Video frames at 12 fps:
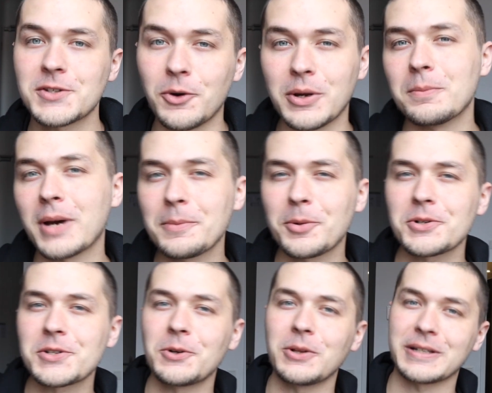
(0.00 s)
So, in my
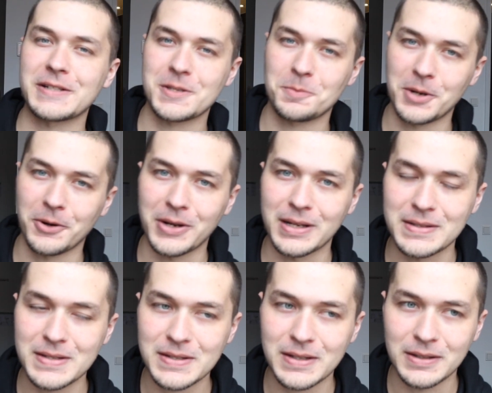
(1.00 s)
personal
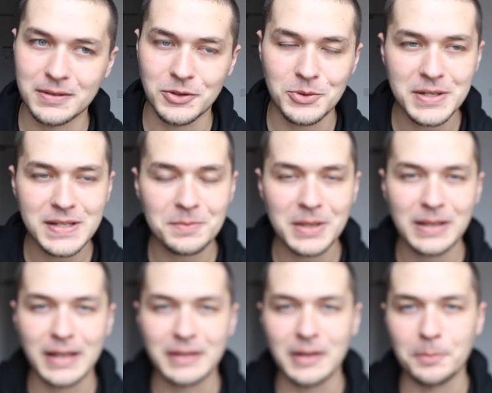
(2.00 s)
experience, doing something
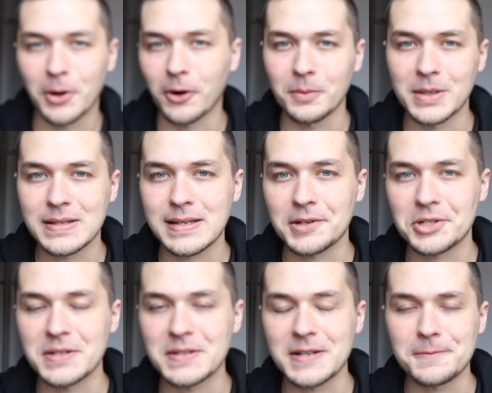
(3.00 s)
like the apartment
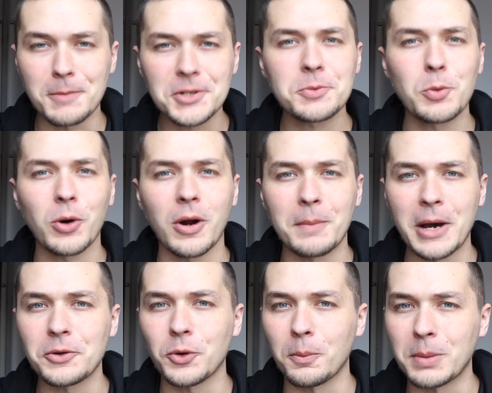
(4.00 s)
sessions is much more
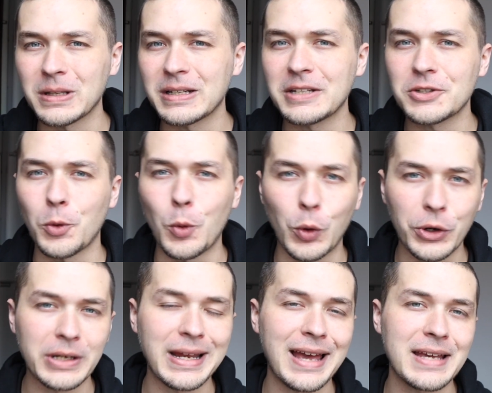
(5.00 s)
about your ability to
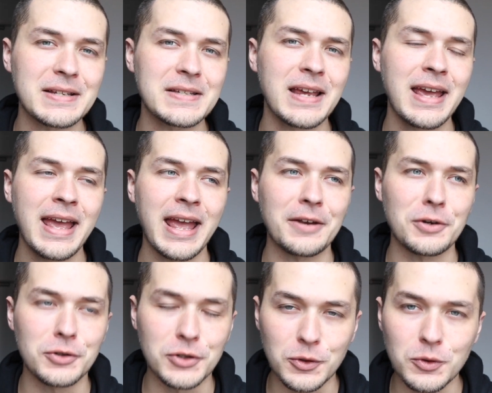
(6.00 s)
organize
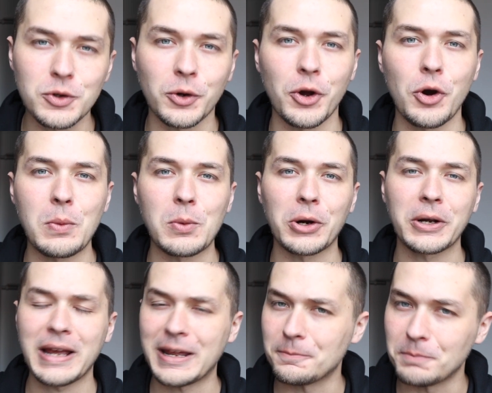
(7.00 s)
and do your
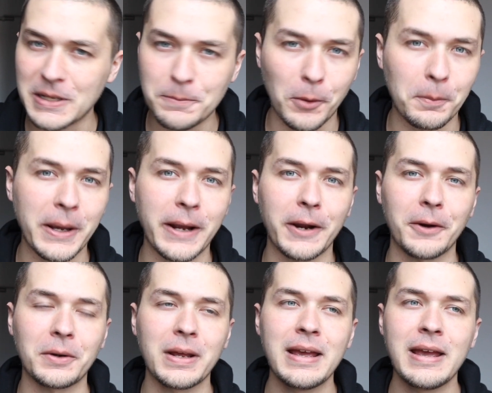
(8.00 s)
homework and be
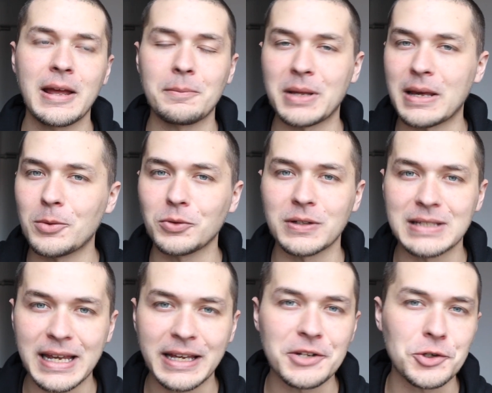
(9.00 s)
prepared and be able to
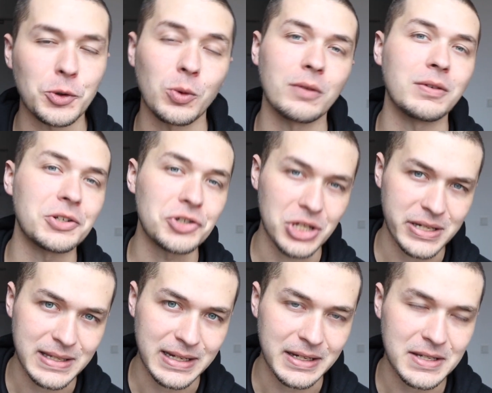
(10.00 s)
take control of
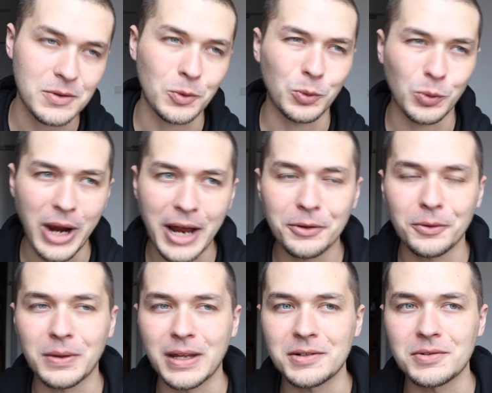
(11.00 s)
logistics rather
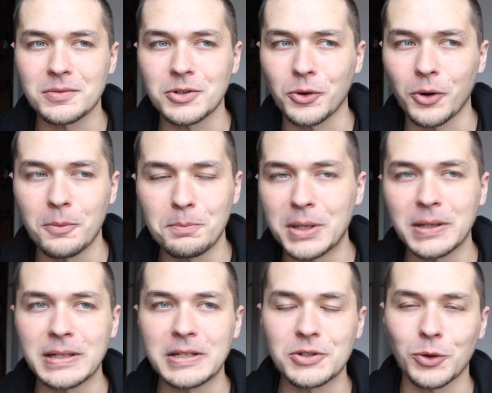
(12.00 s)
than your
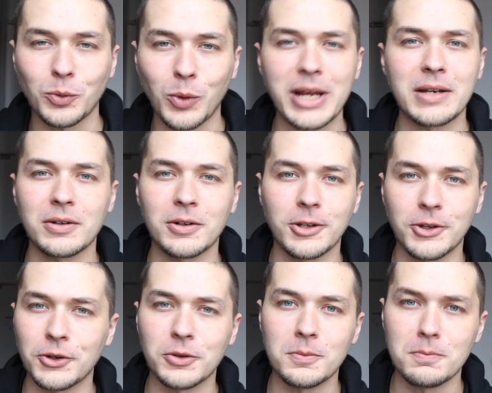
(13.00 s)
ability to write
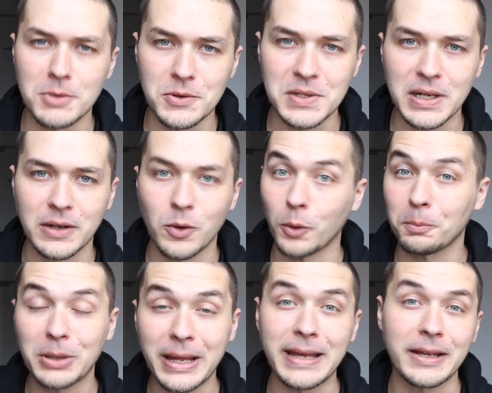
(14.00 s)
good music or
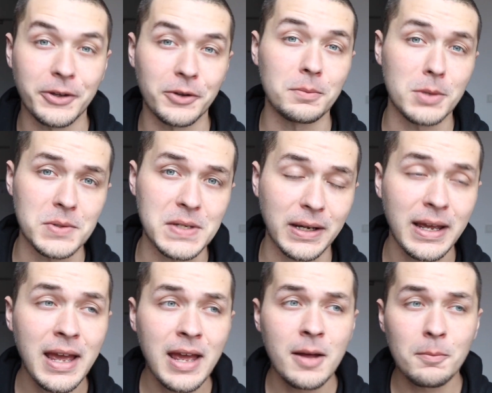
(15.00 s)
play good music.
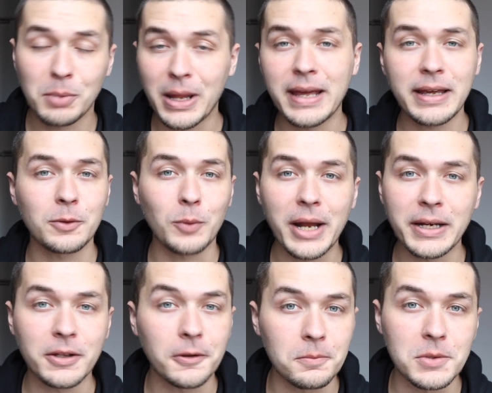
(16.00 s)
Playing and
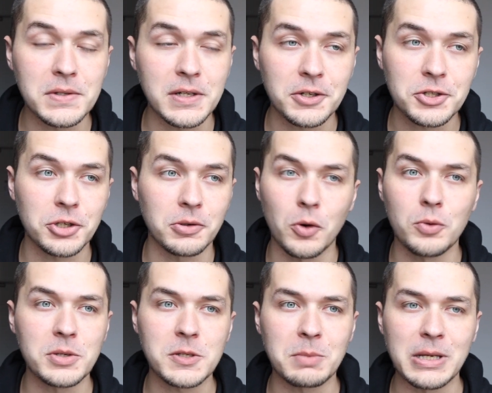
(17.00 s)
writing good music should
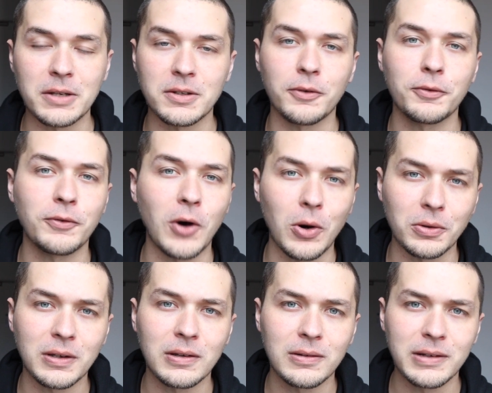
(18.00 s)
almost be a
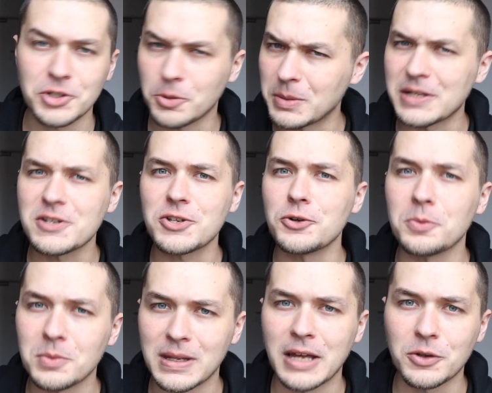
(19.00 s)
default it should be
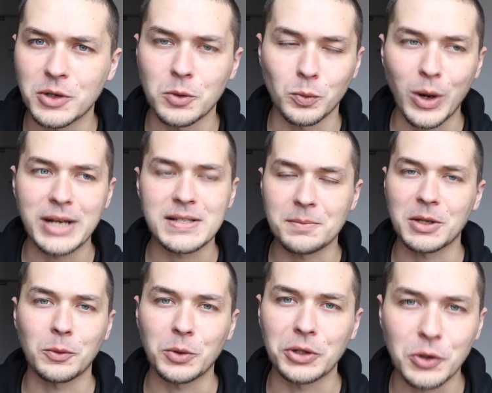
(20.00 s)
assumed that you can write
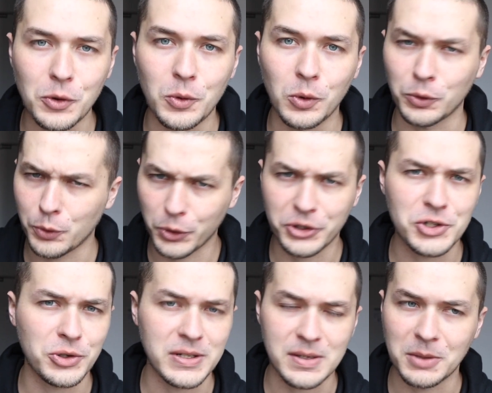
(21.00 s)
something really cool or
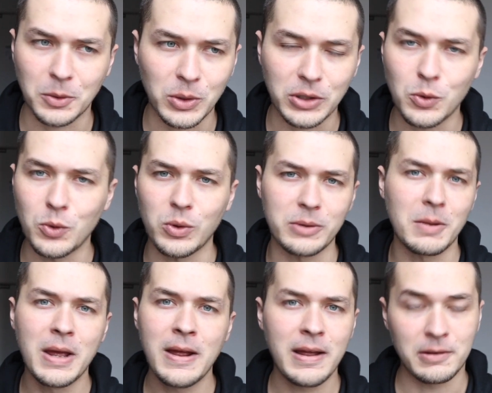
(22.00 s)
orchestrate something really cool and
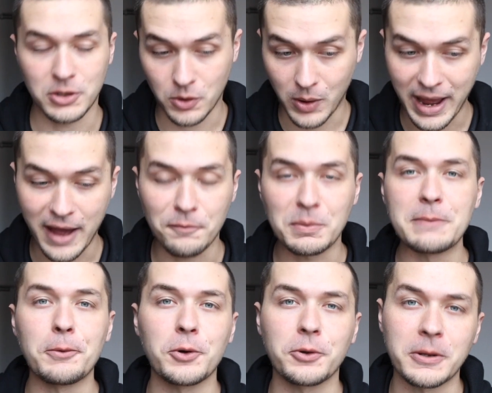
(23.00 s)
you know have
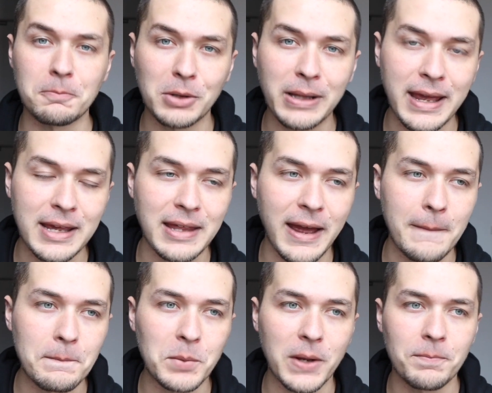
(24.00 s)
people who can play
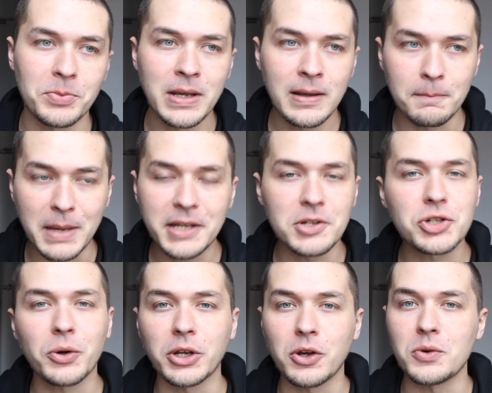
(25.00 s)
that but making
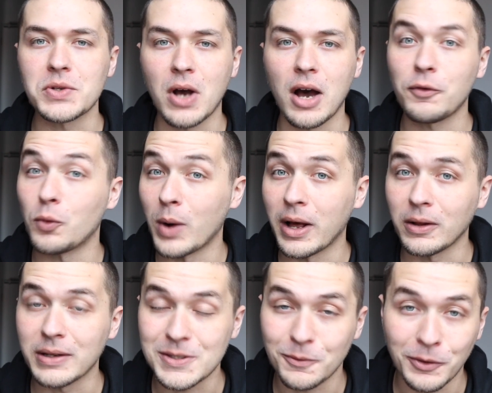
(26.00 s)
sure it goes off well
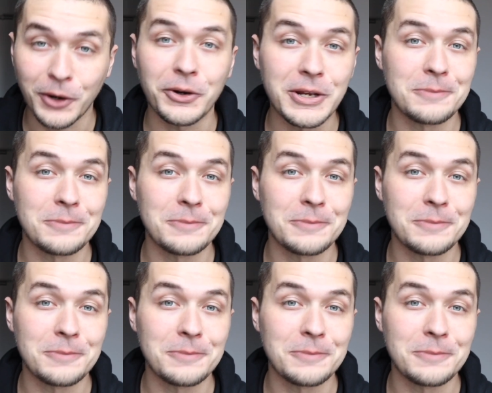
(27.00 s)
is very